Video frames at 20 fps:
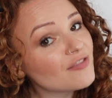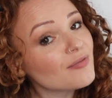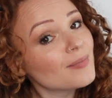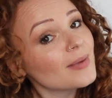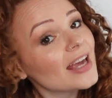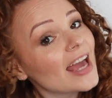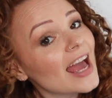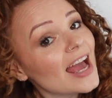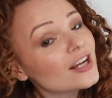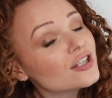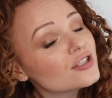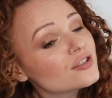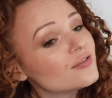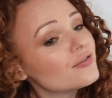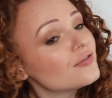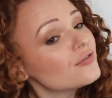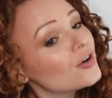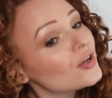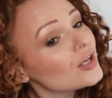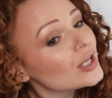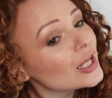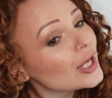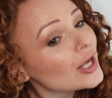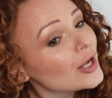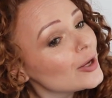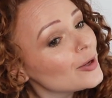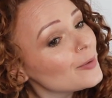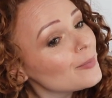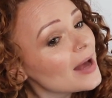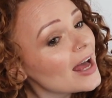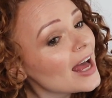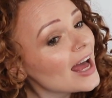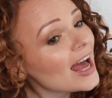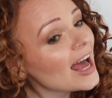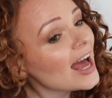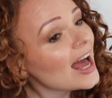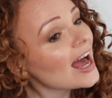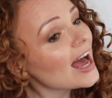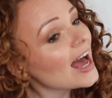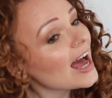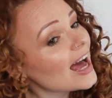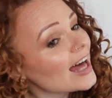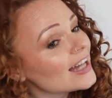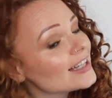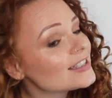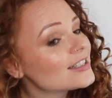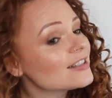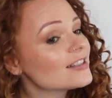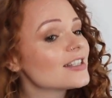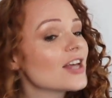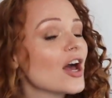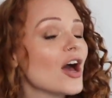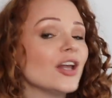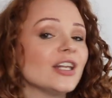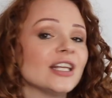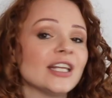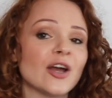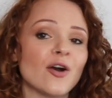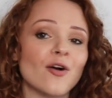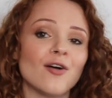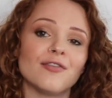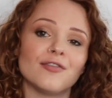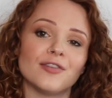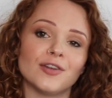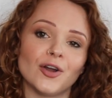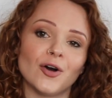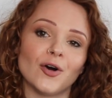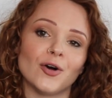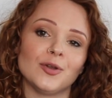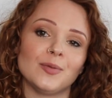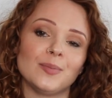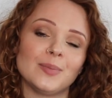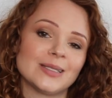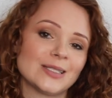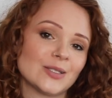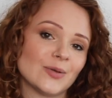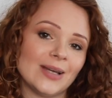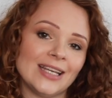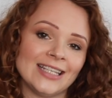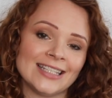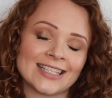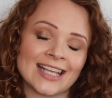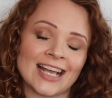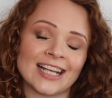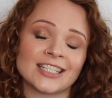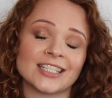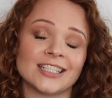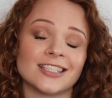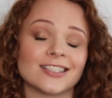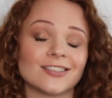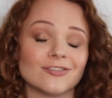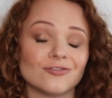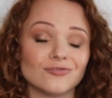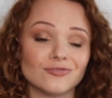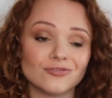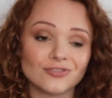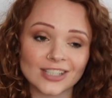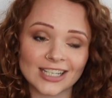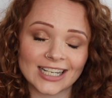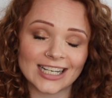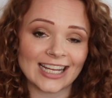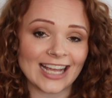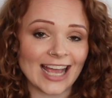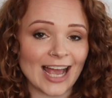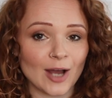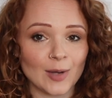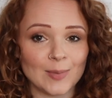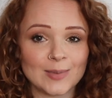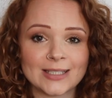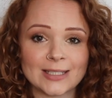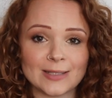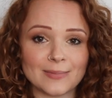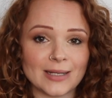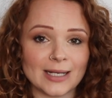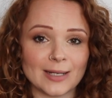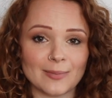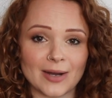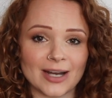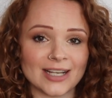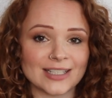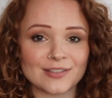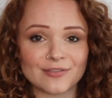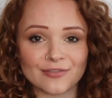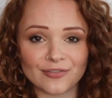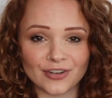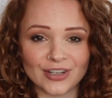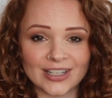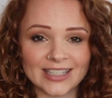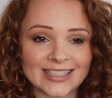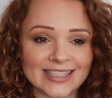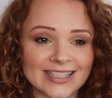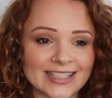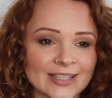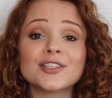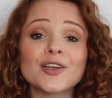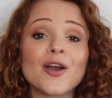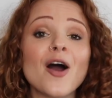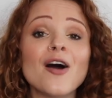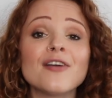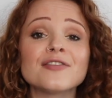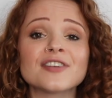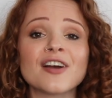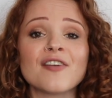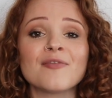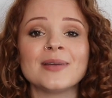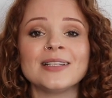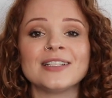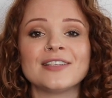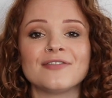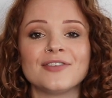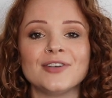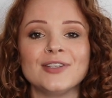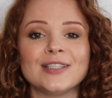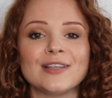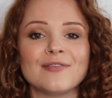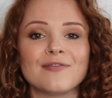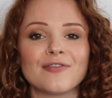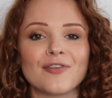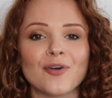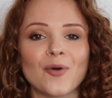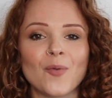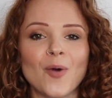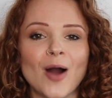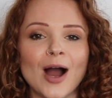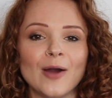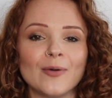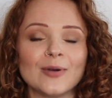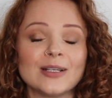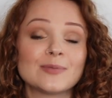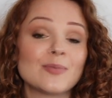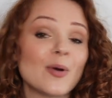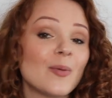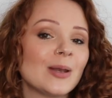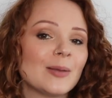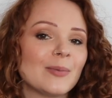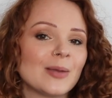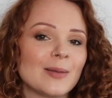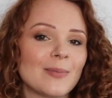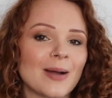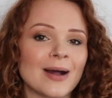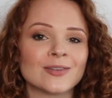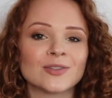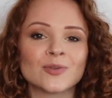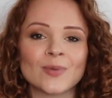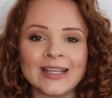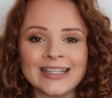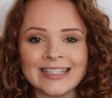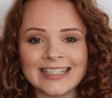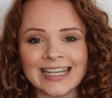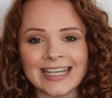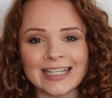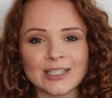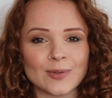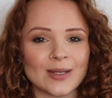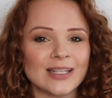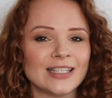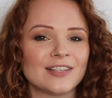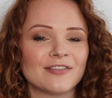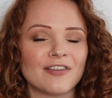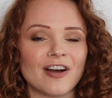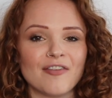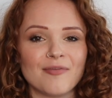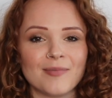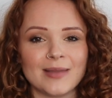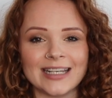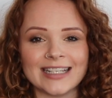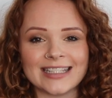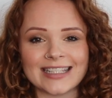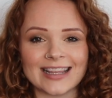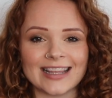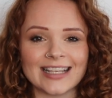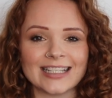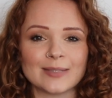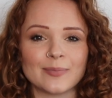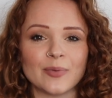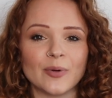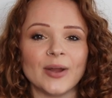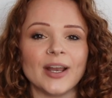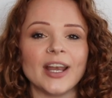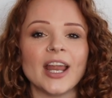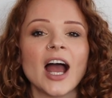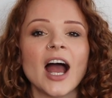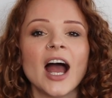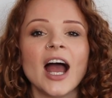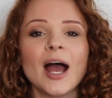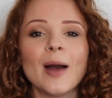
give me extra volume, and turning it off and on between sections really helps to minimise frizz. So after I've been diffusing for a while, it's probably been about 20-25 minutes at this point,